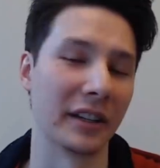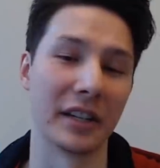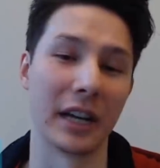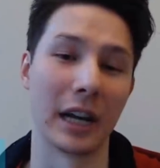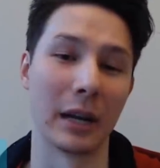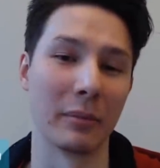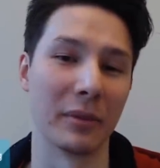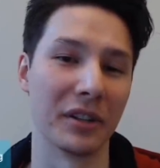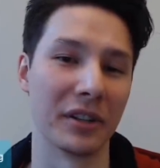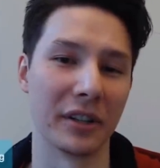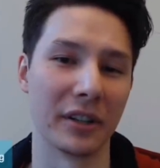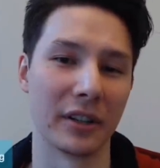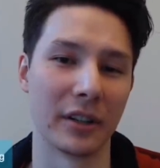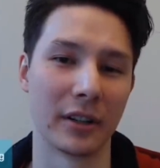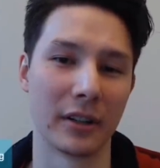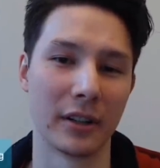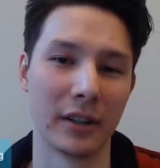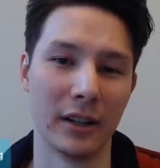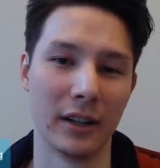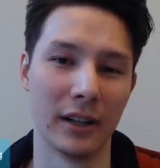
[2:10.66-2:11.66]
at least like a diamond
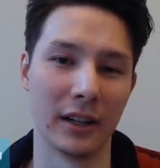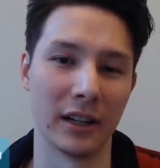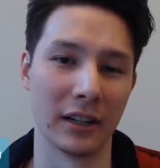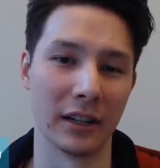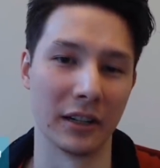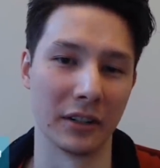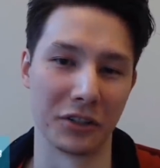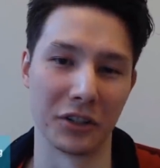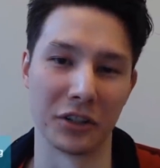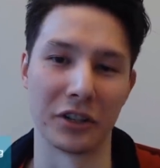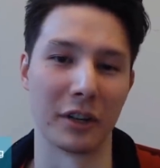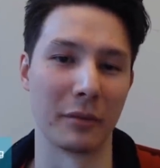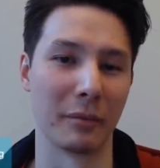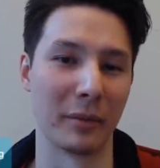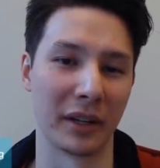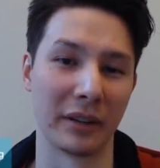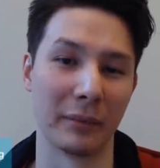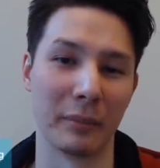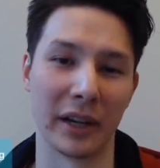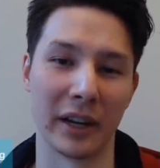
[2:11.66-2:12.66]
tier, uh,
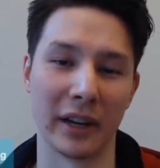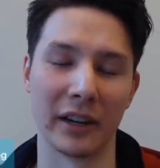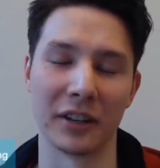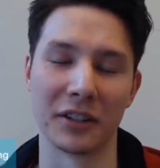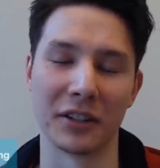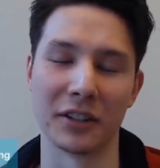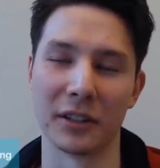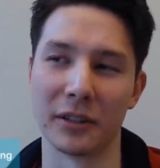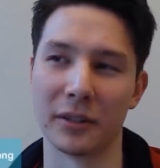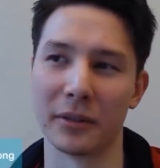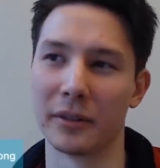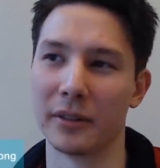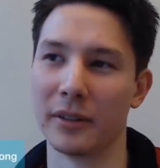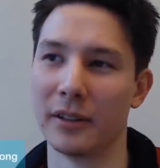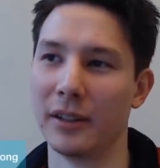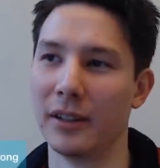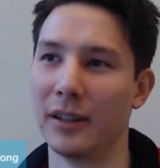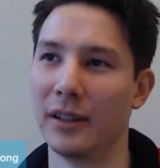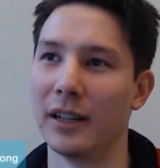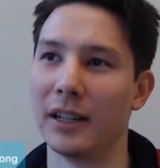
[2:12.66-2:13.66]
just on me mechanics
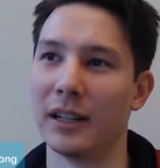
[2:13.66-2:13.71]
alone.